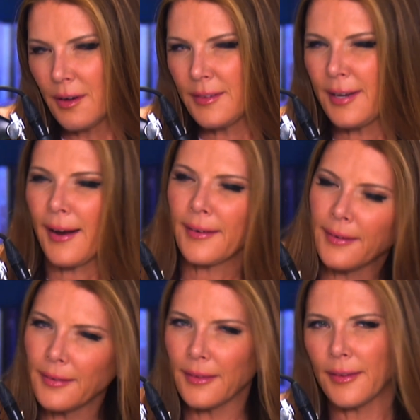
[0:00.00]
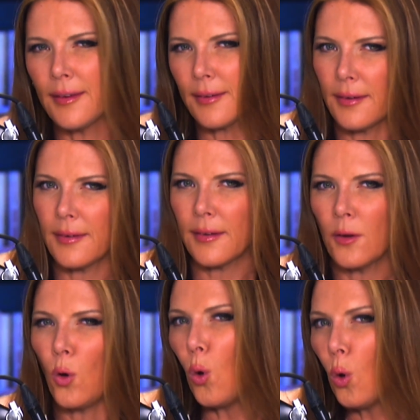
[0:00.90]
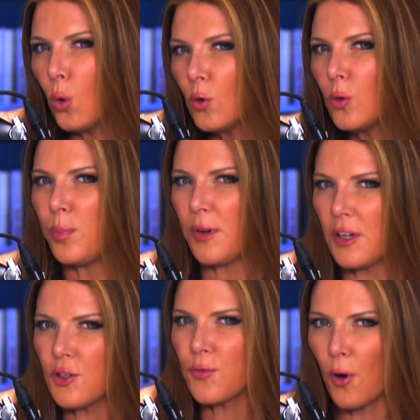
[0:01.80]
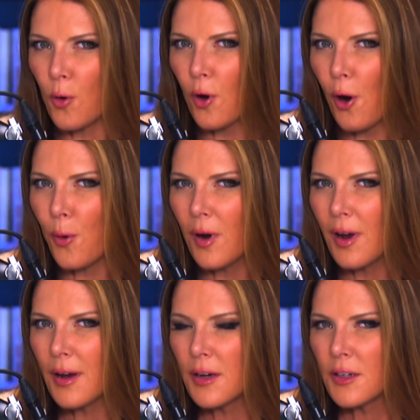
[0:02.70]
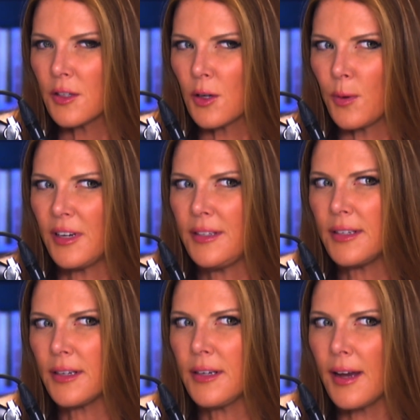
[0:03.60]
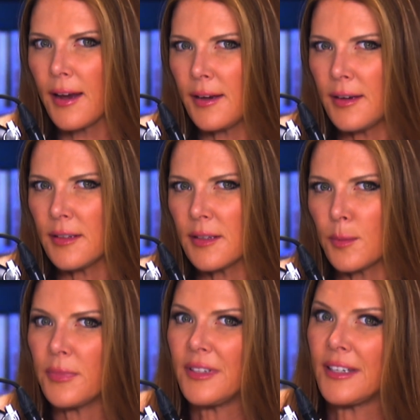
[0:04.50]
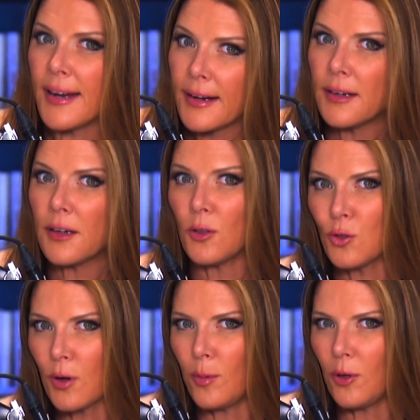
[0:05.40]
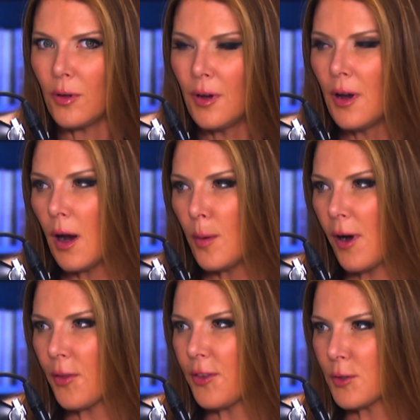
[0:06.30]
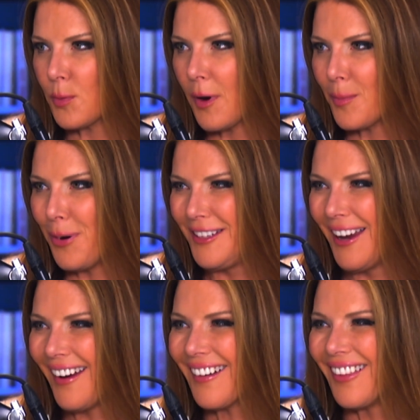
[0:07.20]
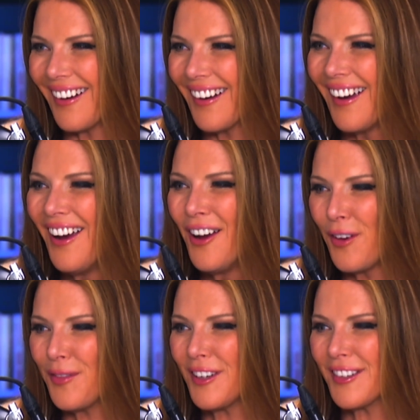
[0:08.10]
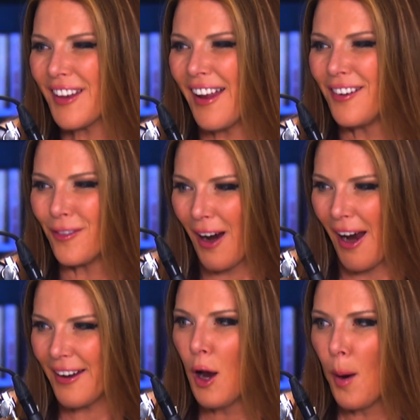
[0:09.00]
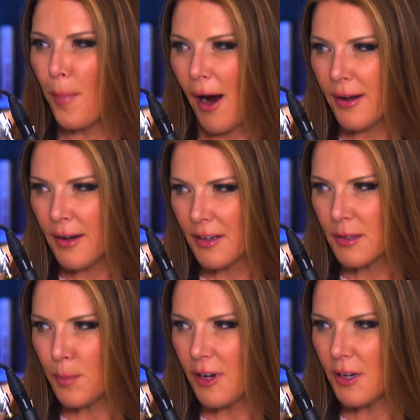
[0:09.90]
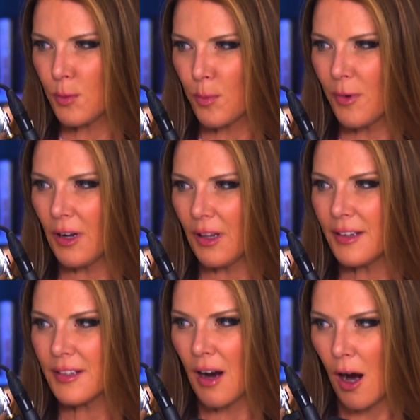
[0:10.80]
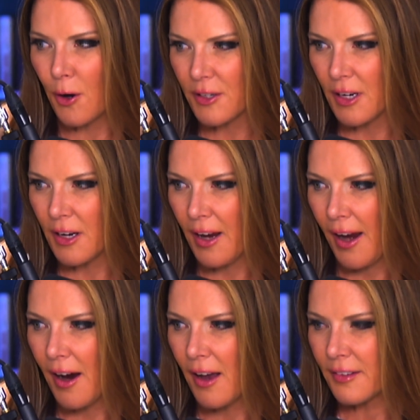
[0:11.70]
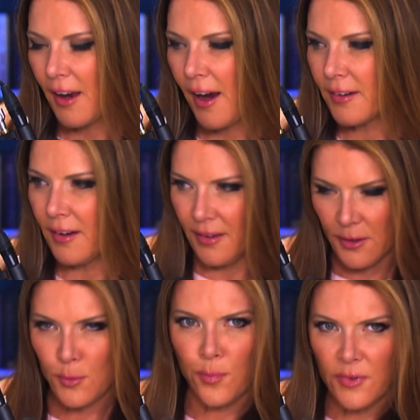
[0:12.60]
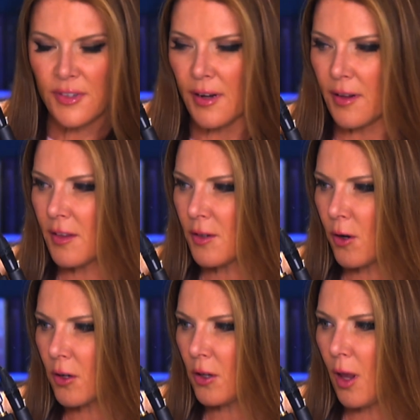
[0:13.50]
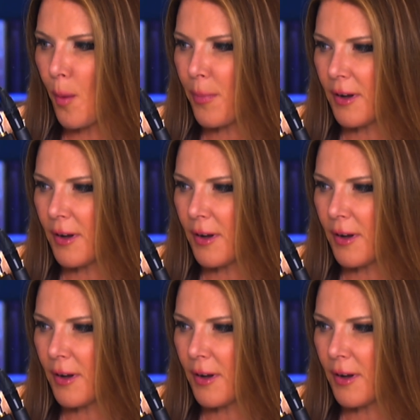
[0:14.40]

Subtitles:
Technically, this is an old beach photo. So he did get in some technical trouble about this one. But take a look. 50 Cent writes, Biden hits the beach with Middle East Congress in chaos. And he's sending this article up and he